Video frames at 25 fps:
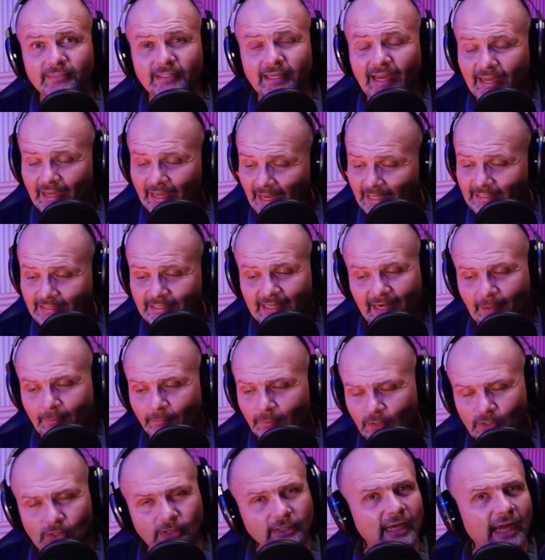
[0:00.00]
I did.
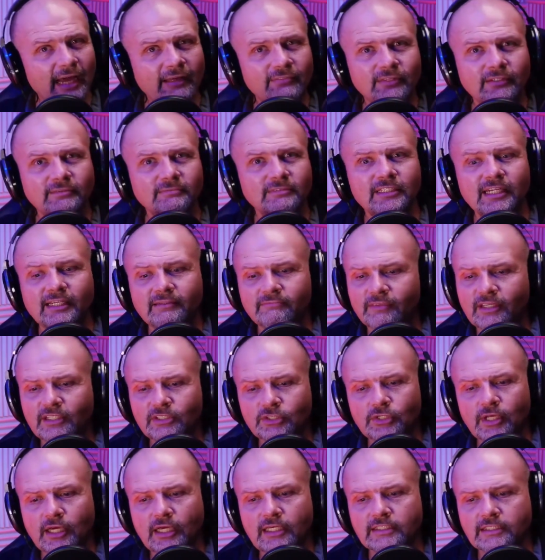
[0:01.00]
I'm a good guy
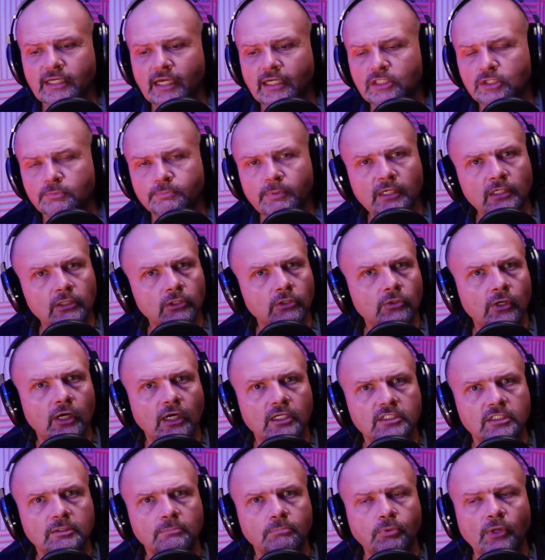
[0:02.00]
these days. I speak
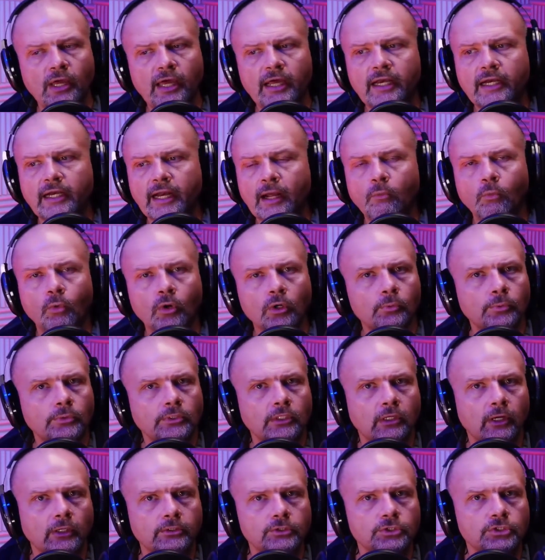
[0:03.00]
across the planet. I work with
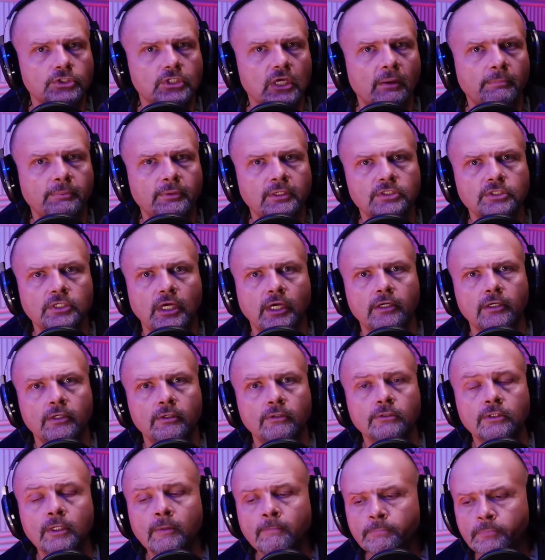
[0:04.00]
the largest companies on
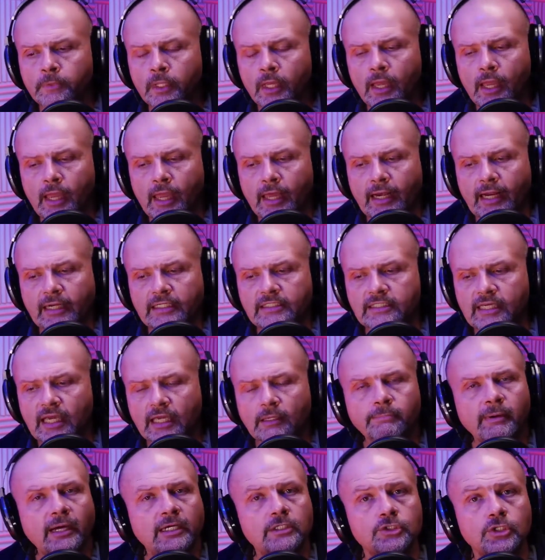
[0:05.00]
earth, and I
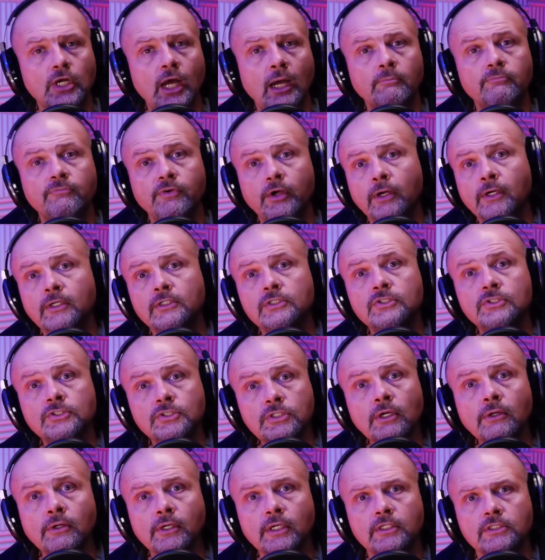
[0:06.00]
take my job very
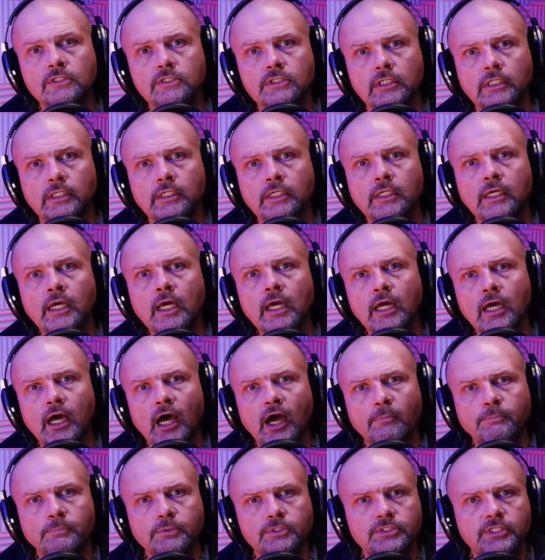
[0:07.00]
seriously,
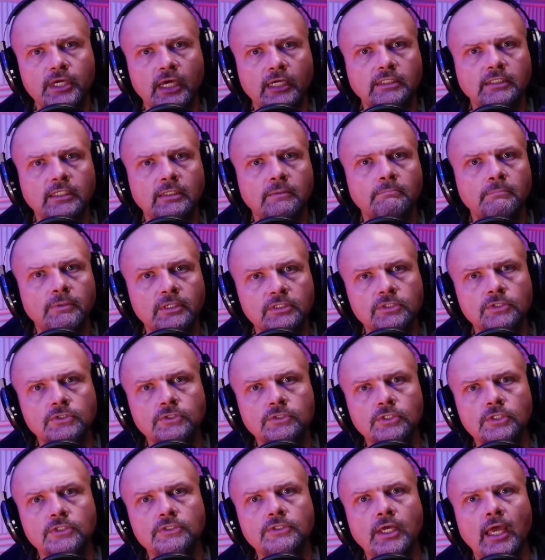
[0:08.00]
protecting
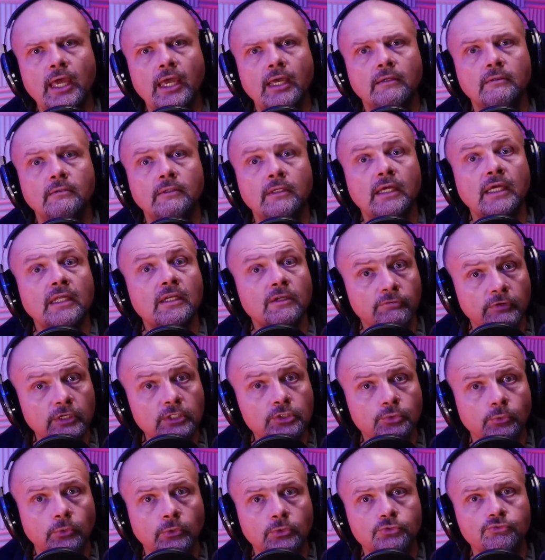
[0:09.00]
businesses and
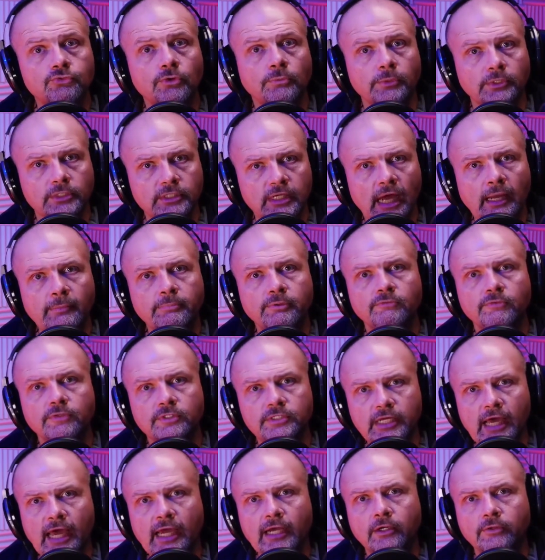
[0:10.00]
individuals from the type of
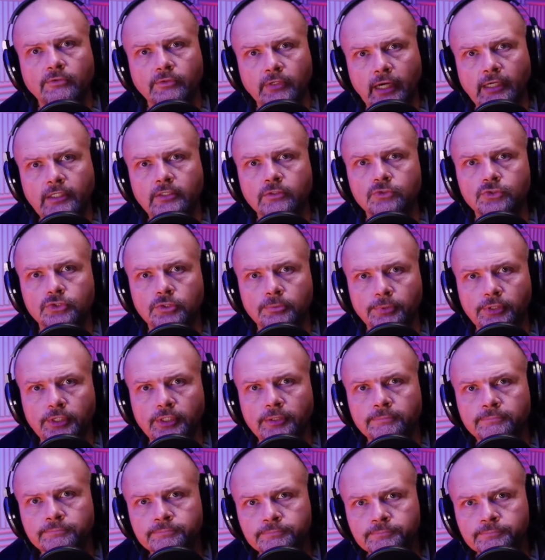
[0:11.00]
attacker that I used to be.